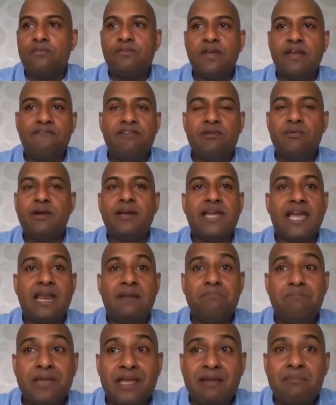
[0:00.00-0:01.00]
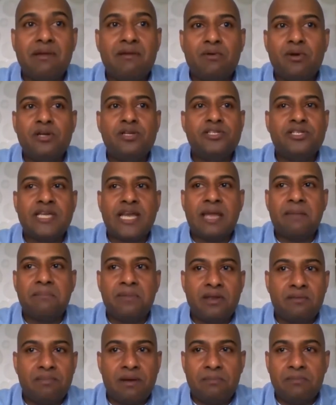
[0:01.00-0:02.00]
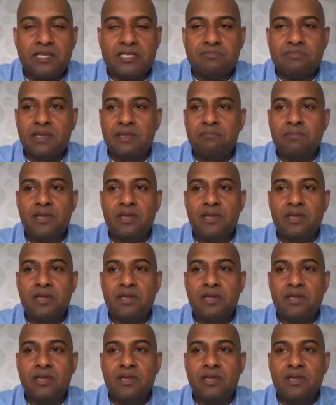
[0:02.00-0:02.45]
everyone can become a world champion of public speaking,